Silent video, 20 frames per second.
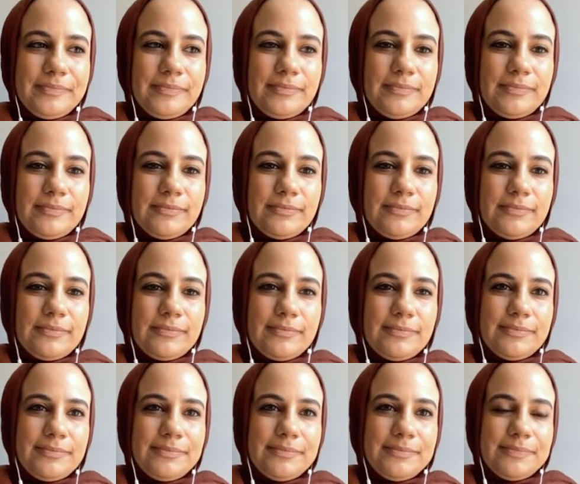
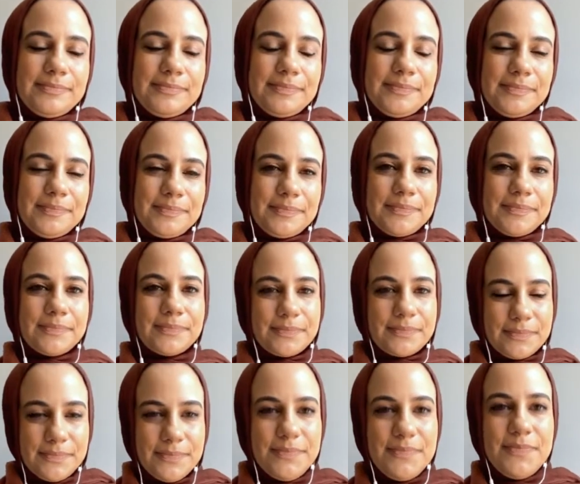
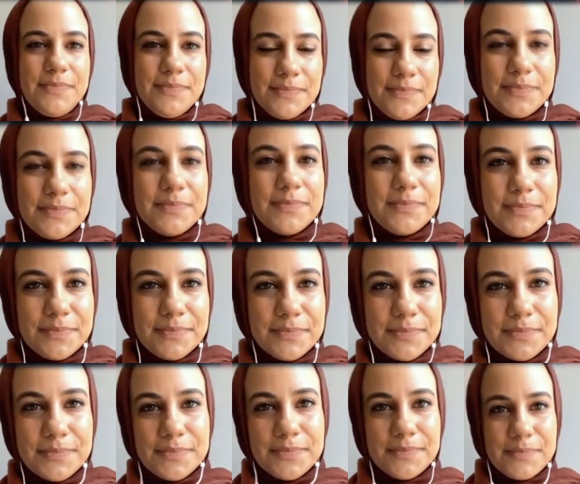
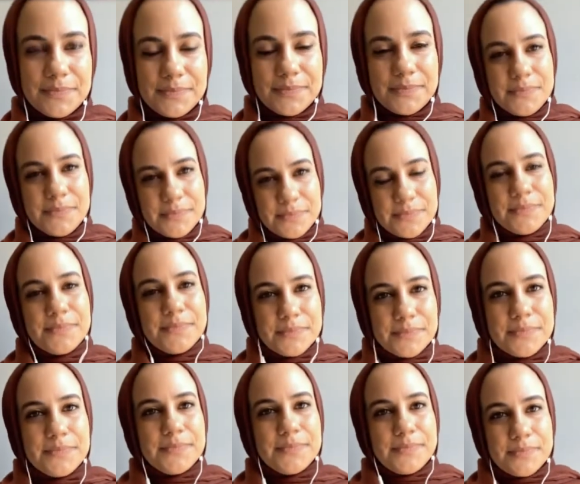
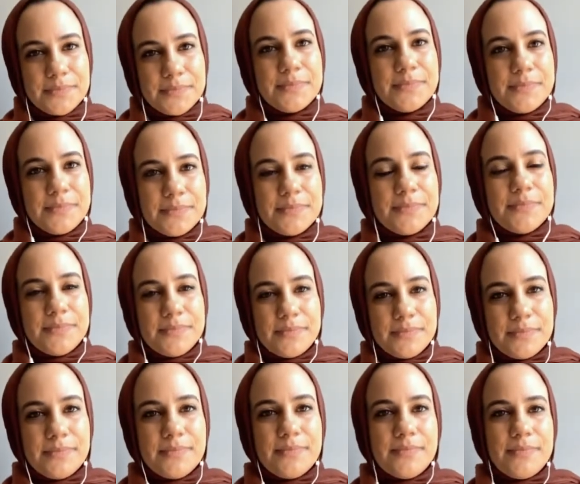
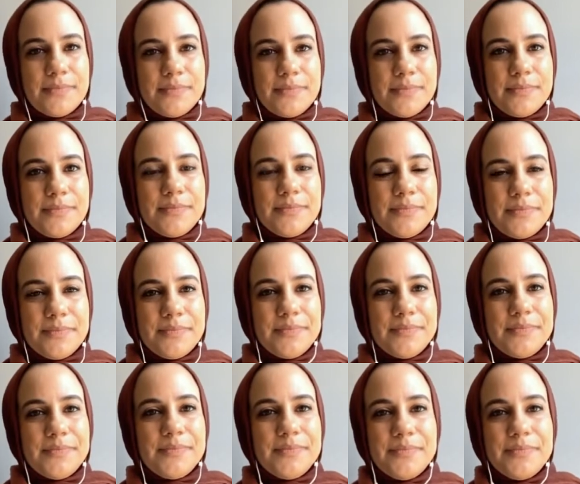
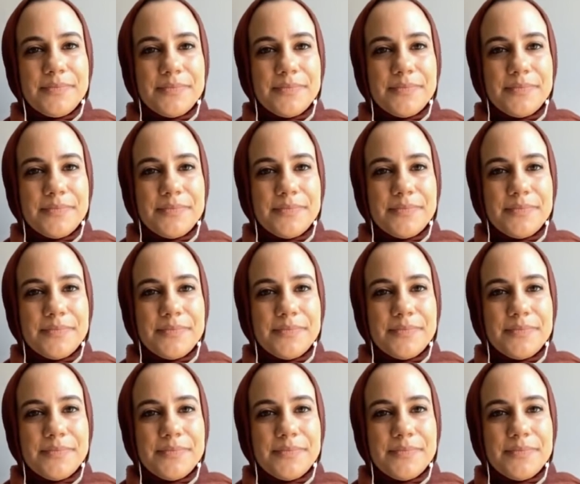This person isn't speaking.